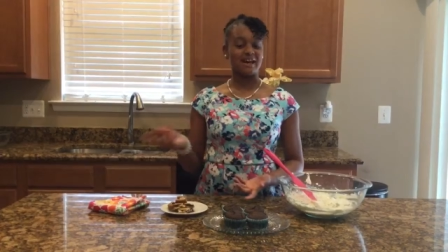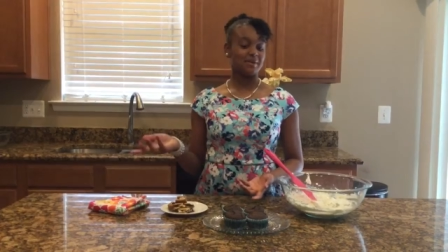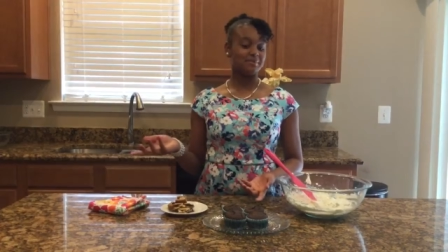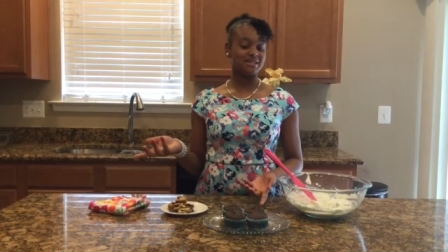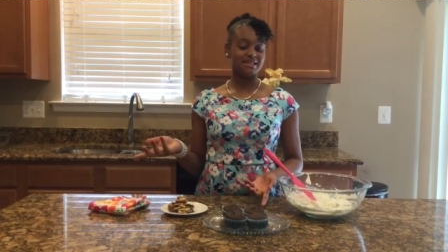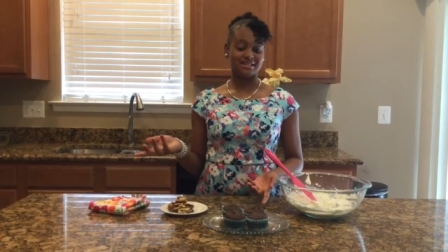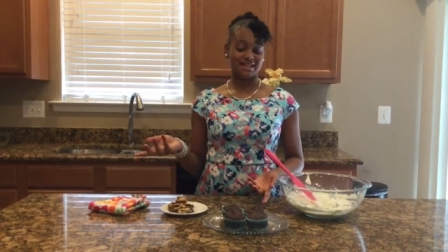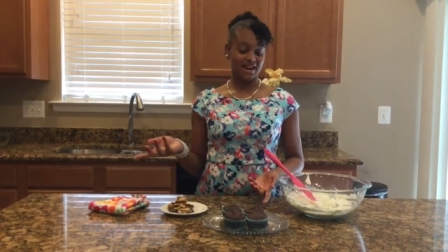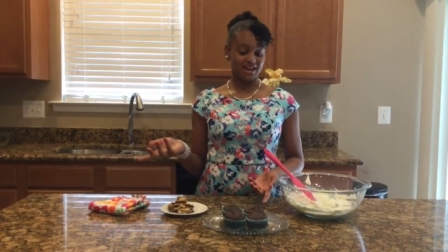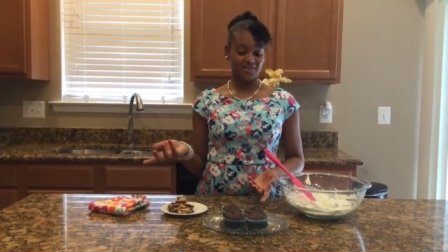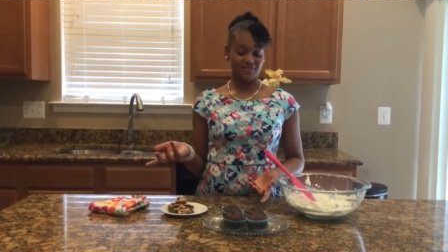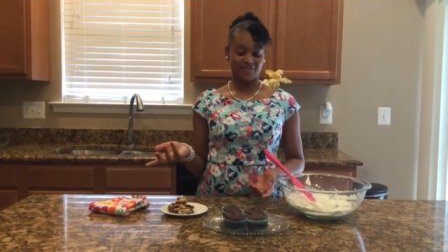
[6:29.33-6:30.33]
time to
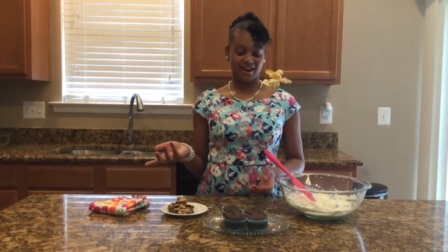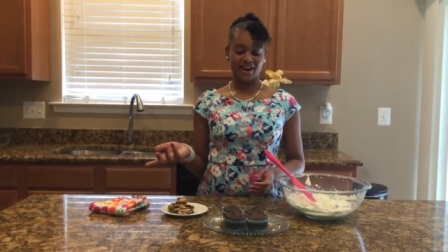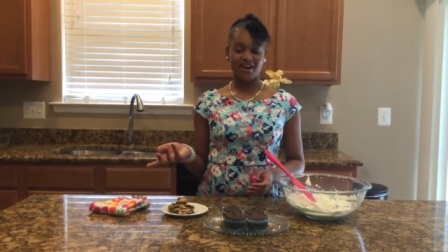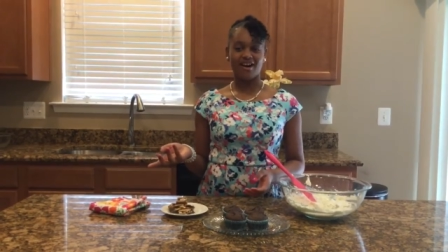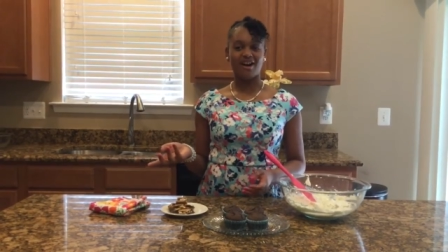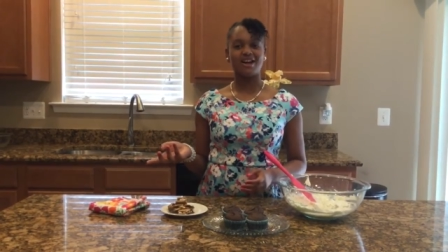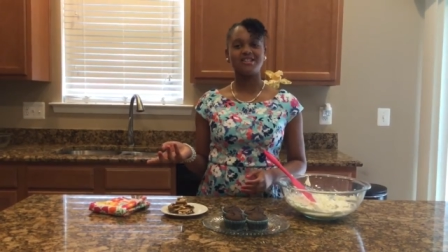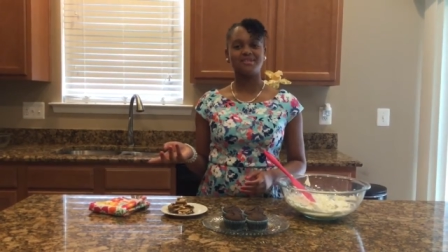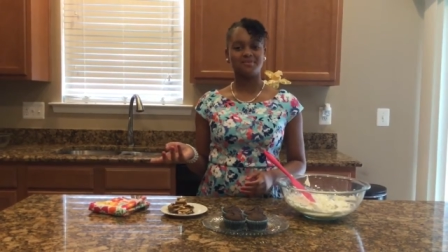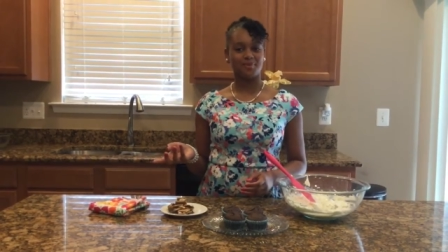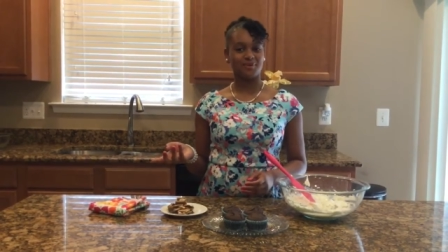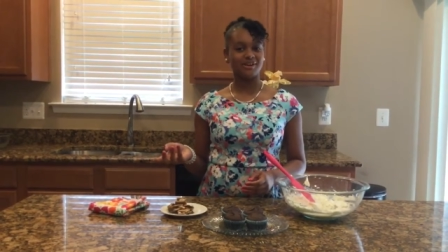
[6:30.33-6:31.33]
decorate our
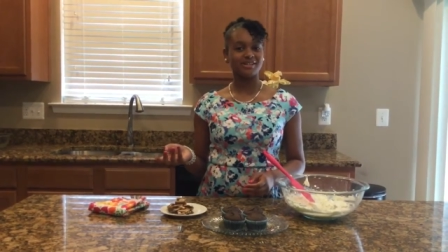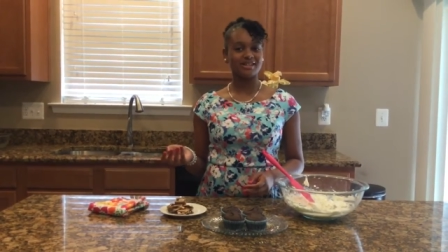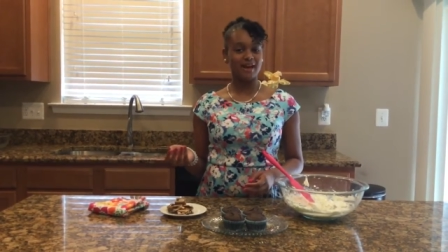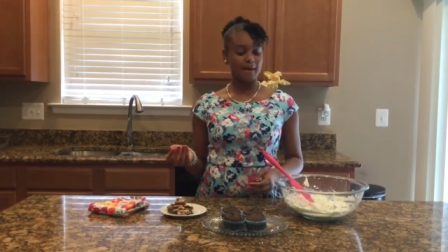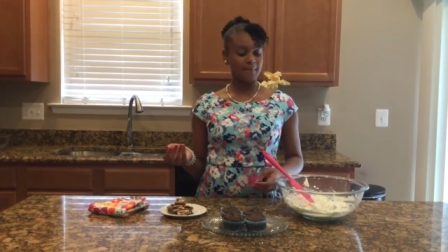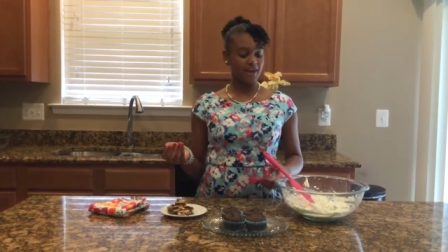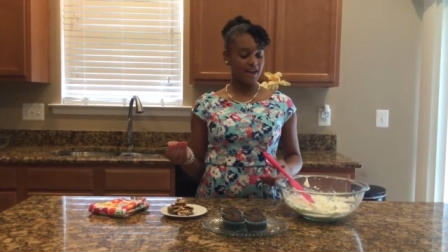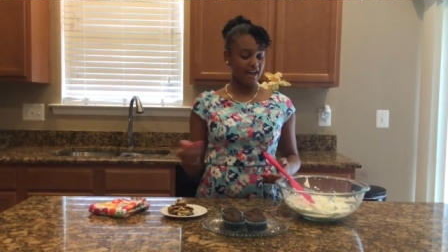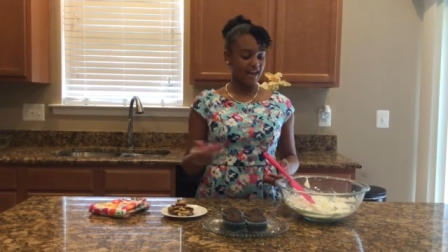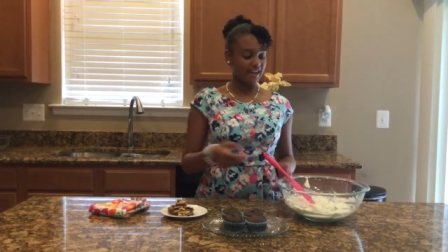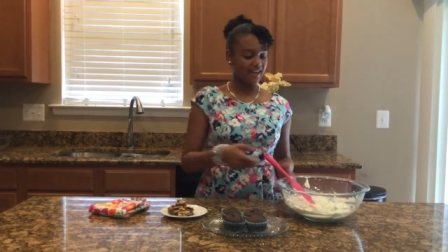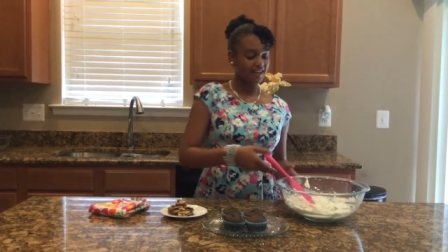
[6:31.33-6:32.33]
s'mores
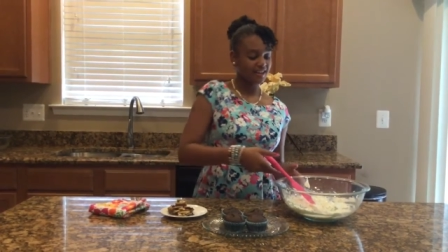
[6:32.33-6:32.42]
cupcake.